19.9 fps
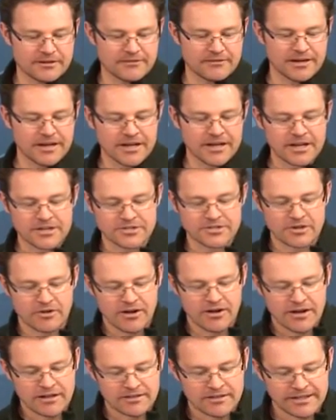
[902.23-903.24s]
right? So
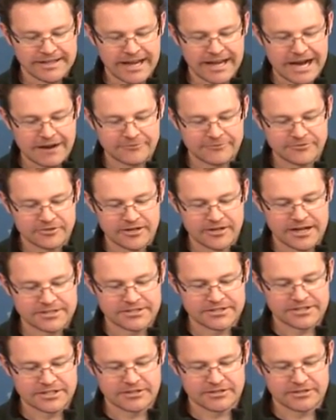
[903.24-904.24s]
like after
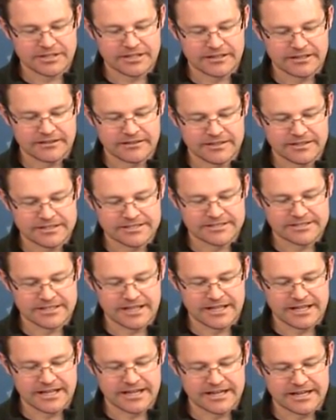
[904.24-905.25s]
executing this
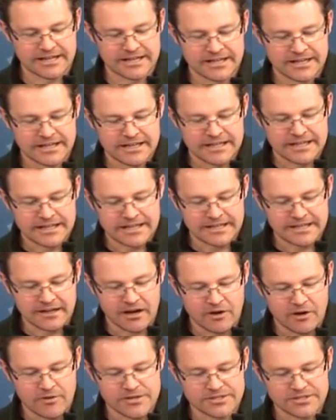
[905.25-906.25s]
line, it
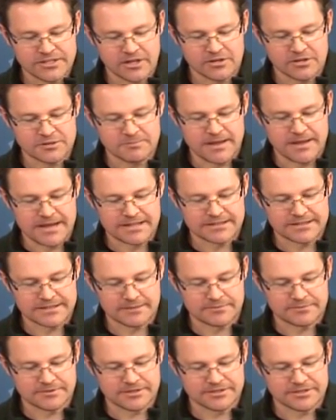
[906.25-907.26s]
always goes back
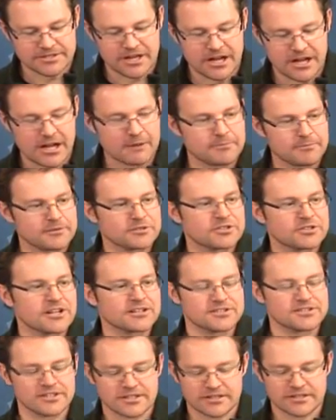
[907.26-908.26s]
up to the top and
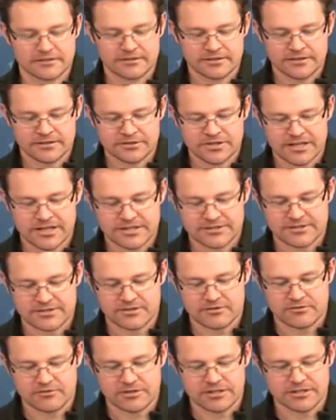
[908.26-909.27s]
checks the
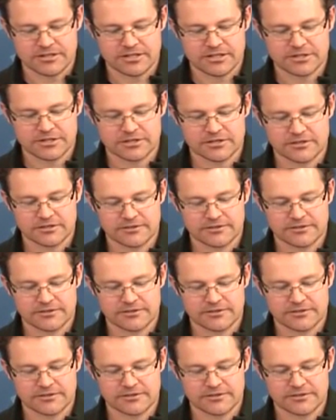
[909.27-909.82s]
whole condition.